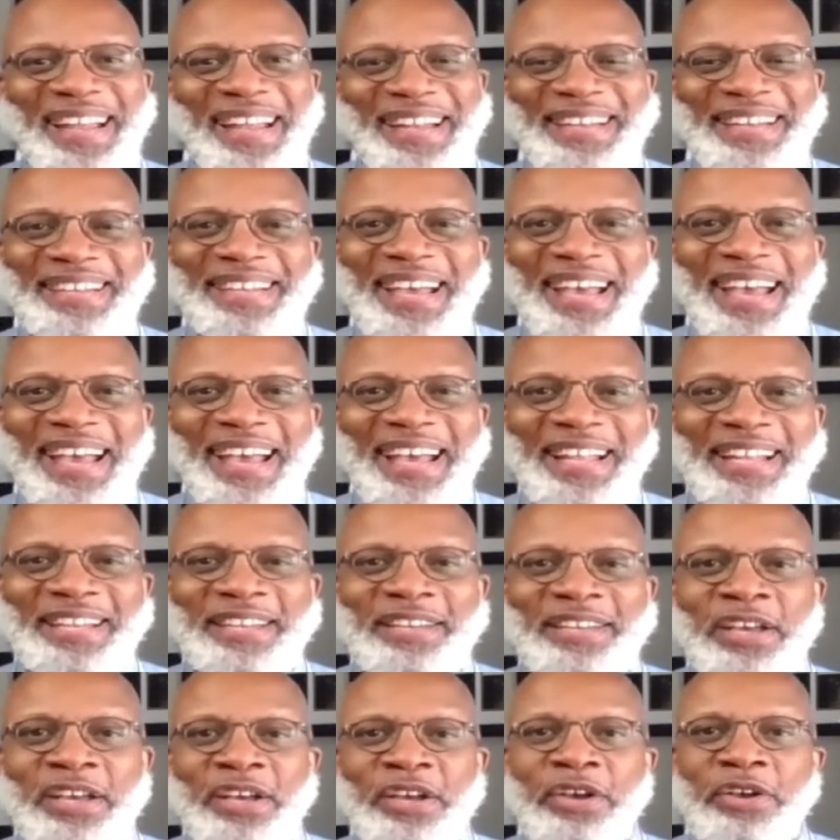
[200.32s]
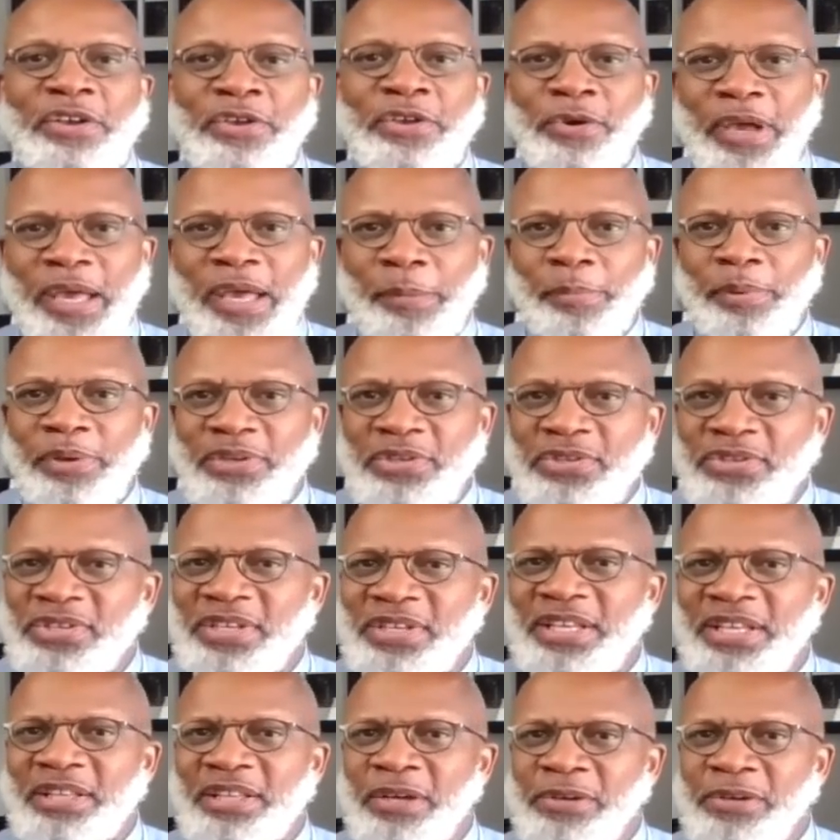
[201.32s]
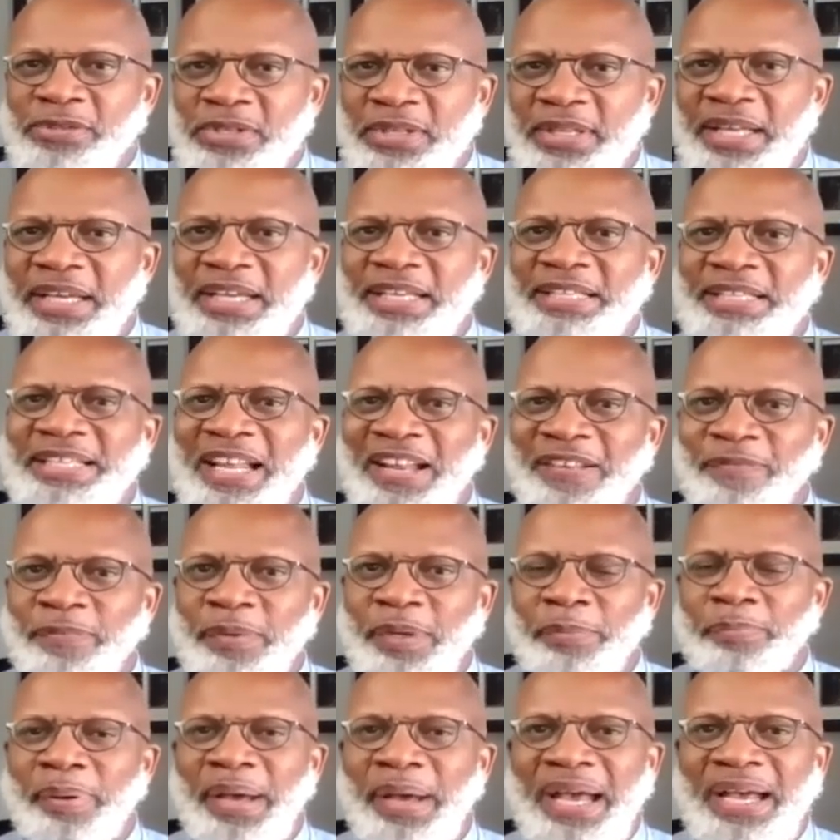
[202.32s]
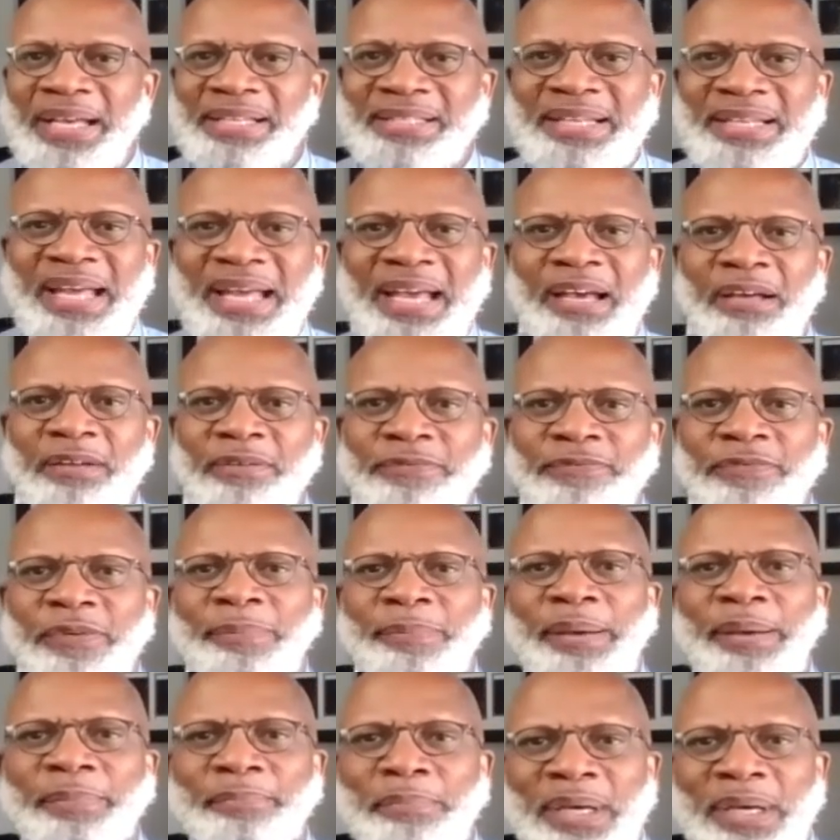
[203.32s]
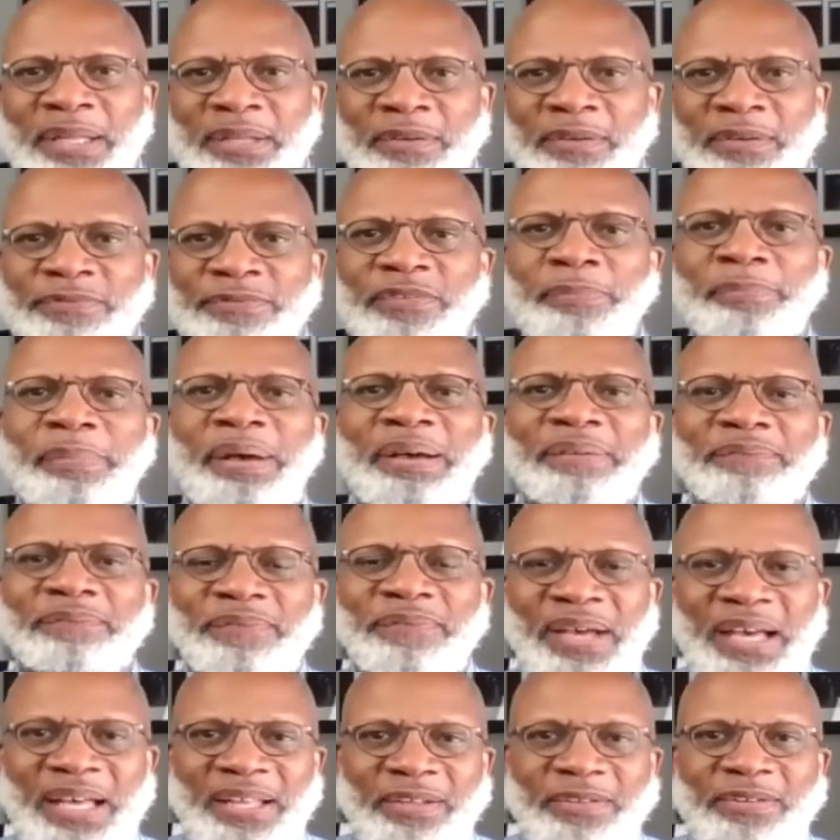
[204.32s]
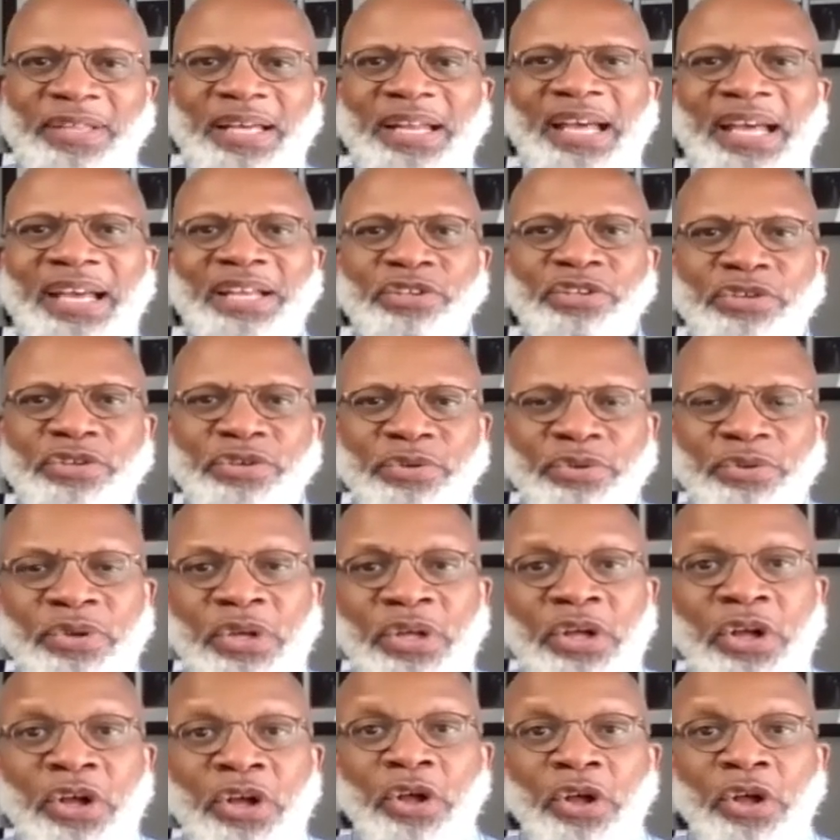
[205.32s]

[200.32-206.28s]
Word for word: and and you're able to see those things that have been passed down from my mother, from my father that I do.